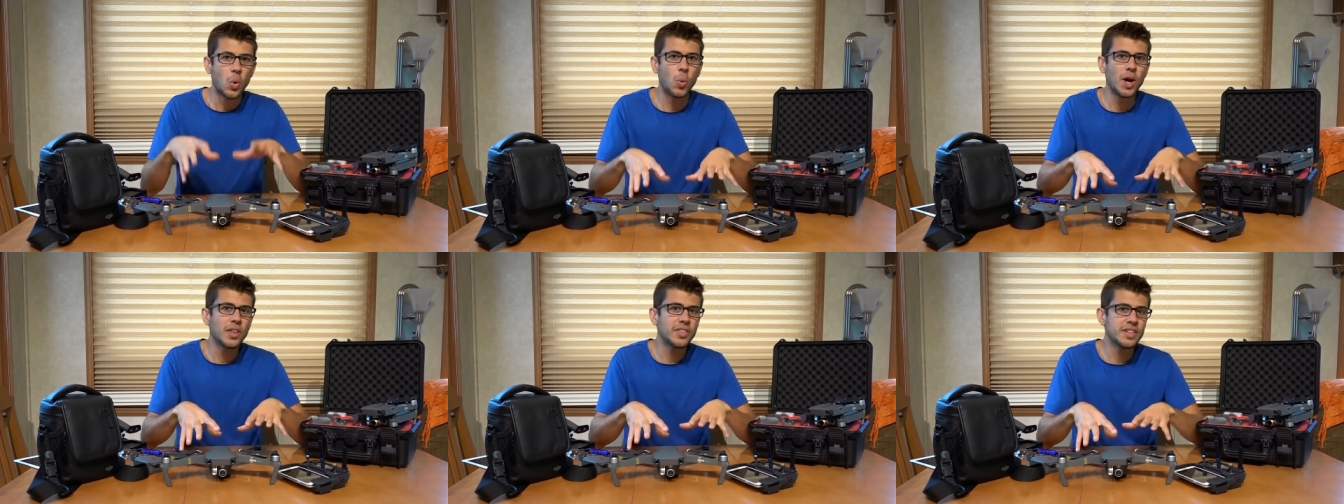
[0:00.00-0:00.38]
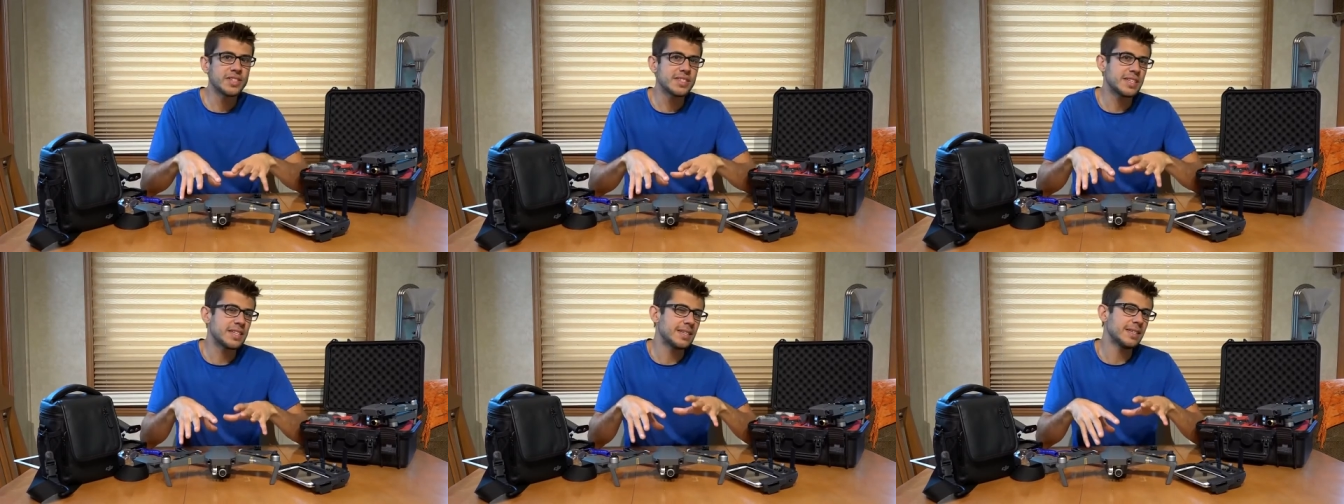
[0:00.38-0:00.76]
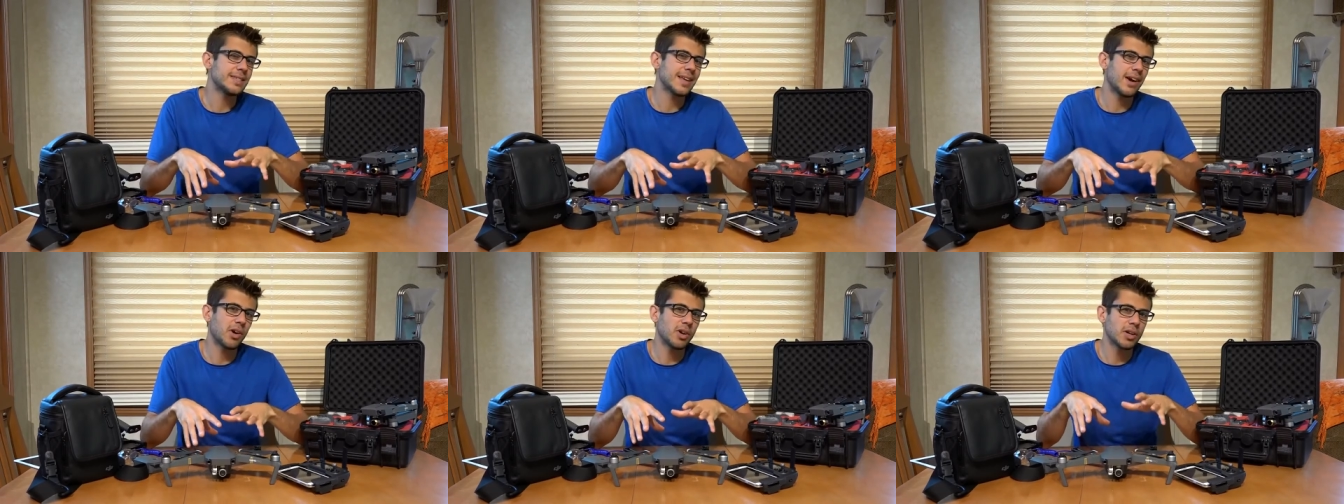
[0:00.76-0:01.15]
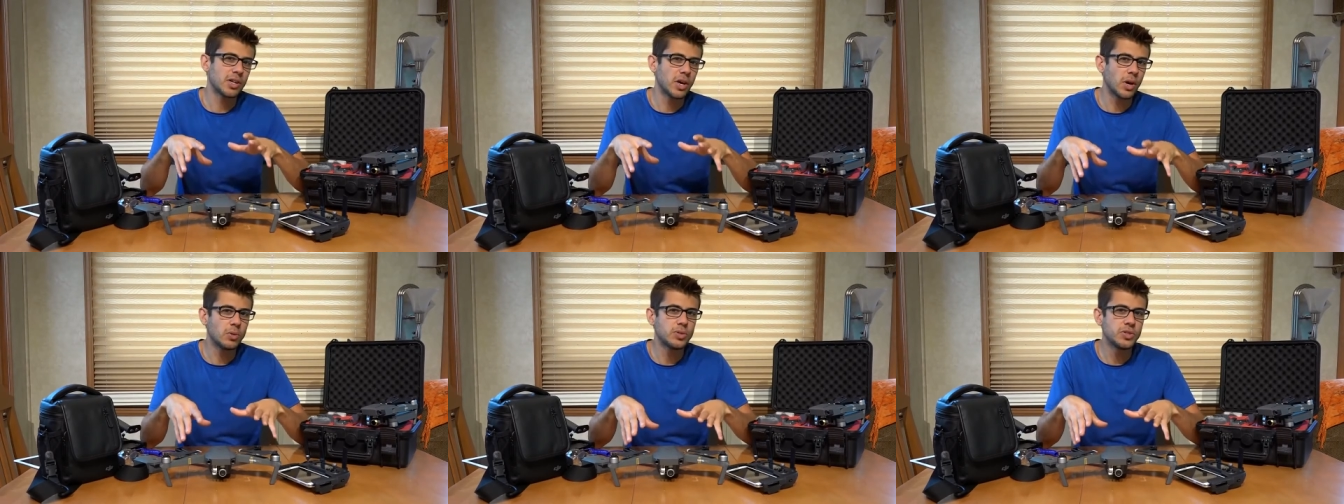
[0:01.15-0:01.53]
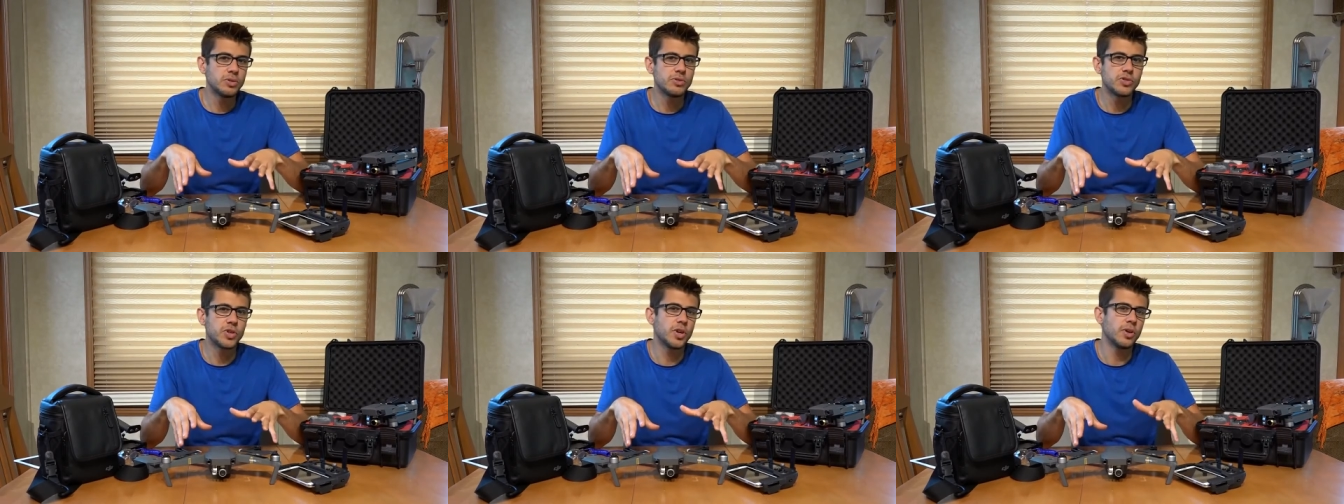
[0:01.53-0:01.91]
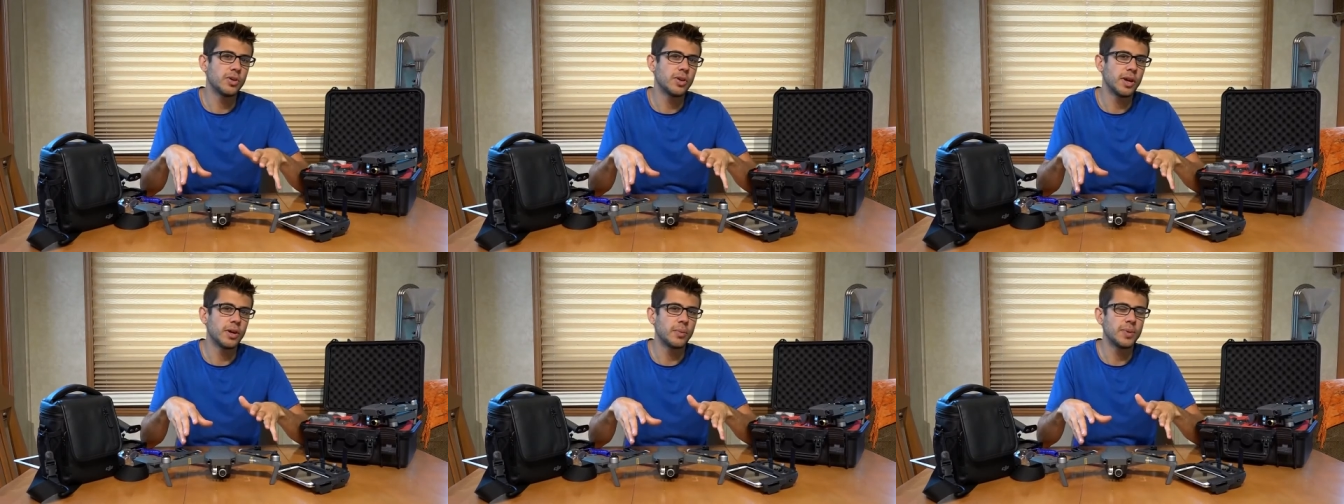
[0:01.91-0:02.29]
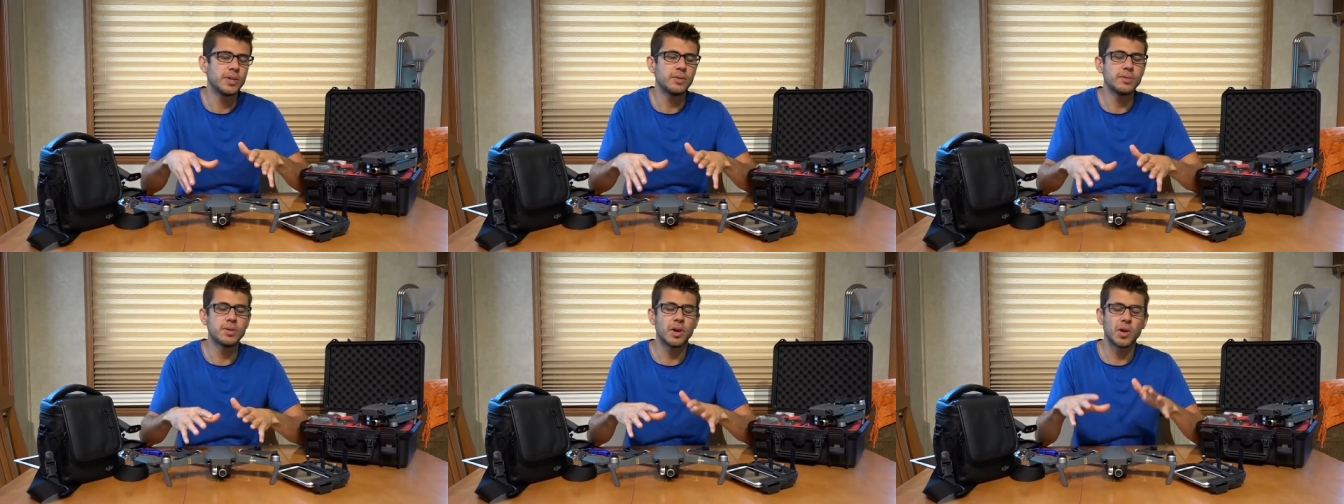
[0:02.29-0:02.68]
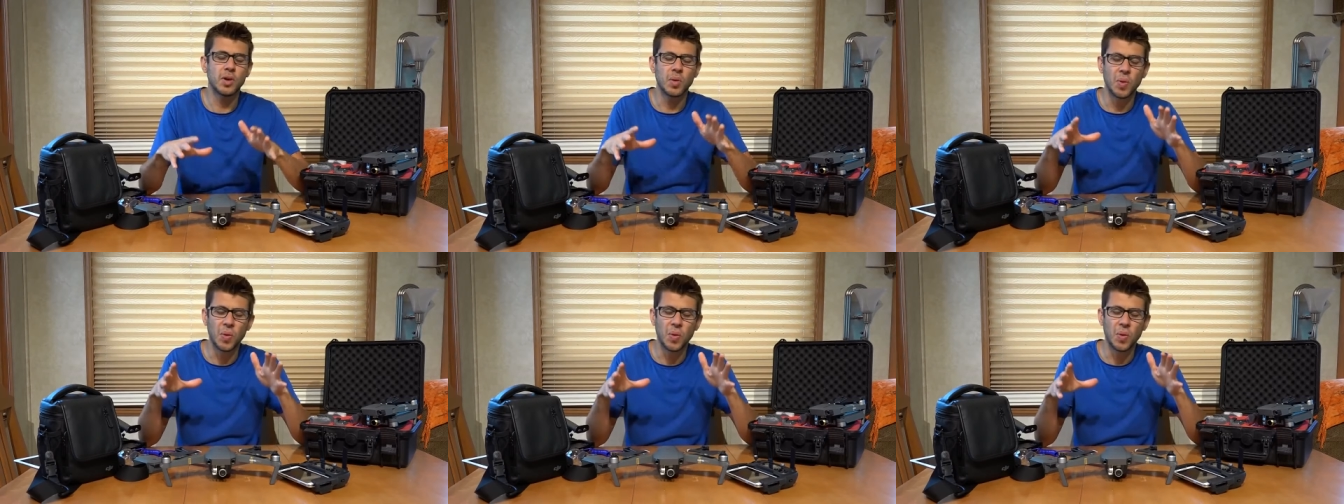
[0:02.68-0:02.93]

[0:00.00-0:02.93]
While this is our go-to drone and we use a